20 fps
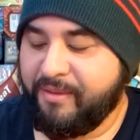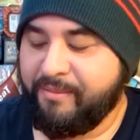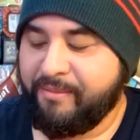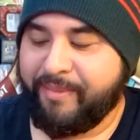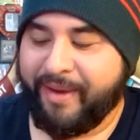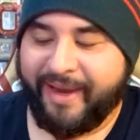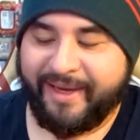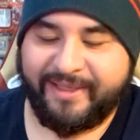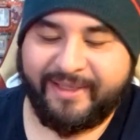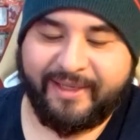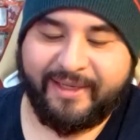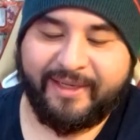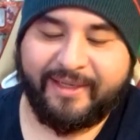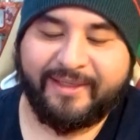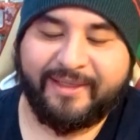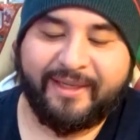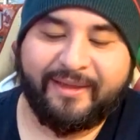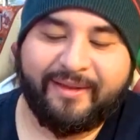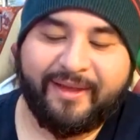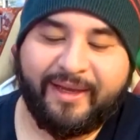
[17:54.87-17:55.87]
baited
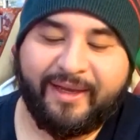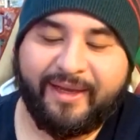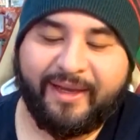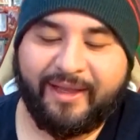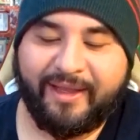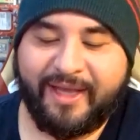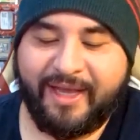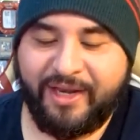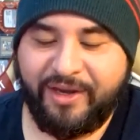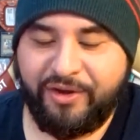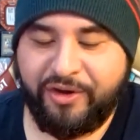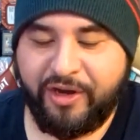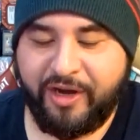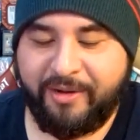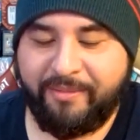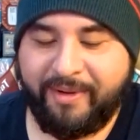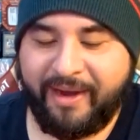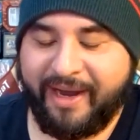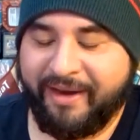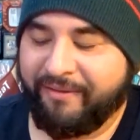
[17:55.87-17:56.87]
into thinking that you're
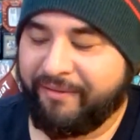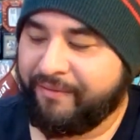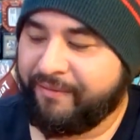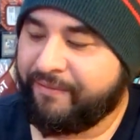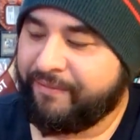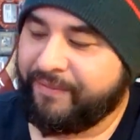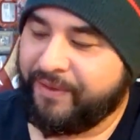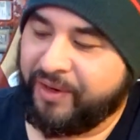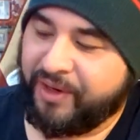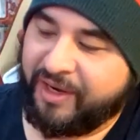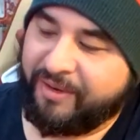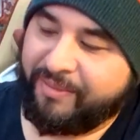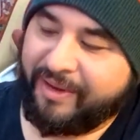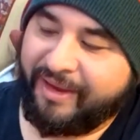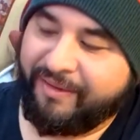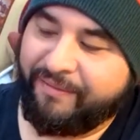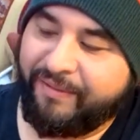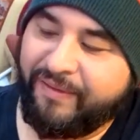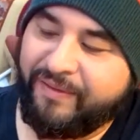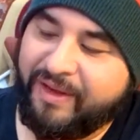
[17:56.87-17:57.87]
gonna buy
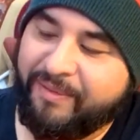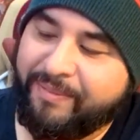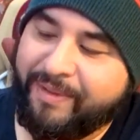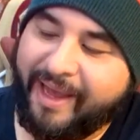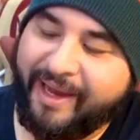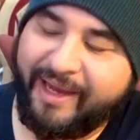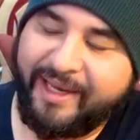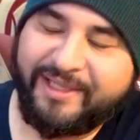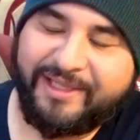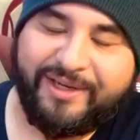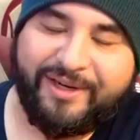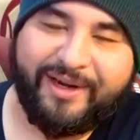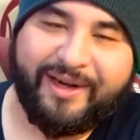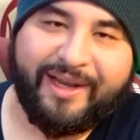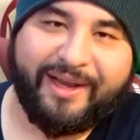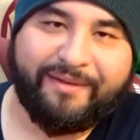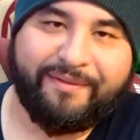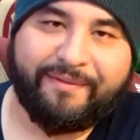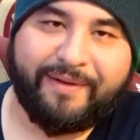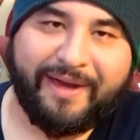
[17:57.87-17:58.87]
50 packets, you're gonna
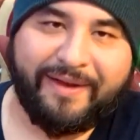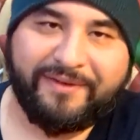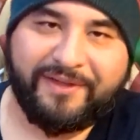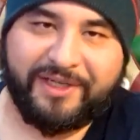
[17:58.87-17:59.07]
get 5